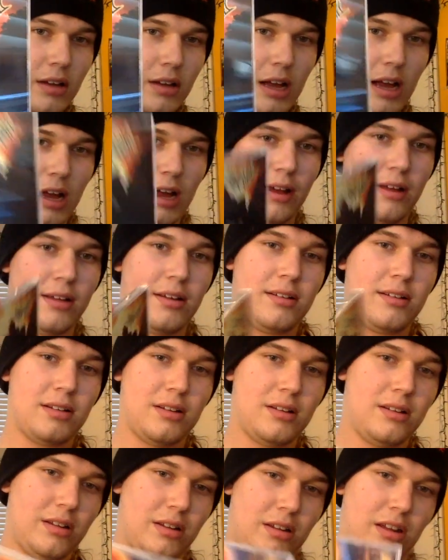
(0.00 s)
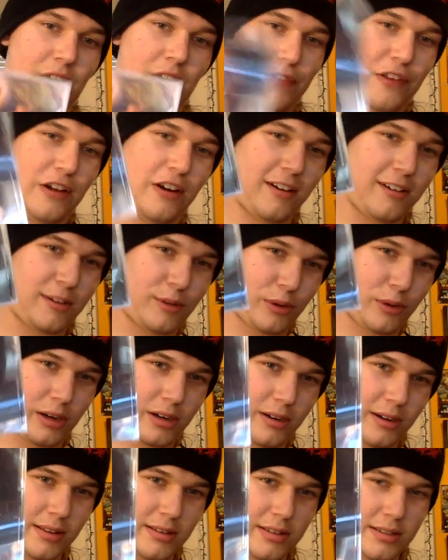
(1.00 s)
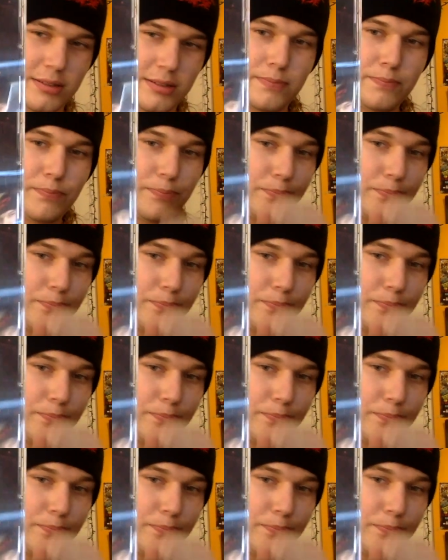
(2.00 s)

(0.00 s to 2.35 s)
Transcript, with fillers: Uh, Love the artwork on this.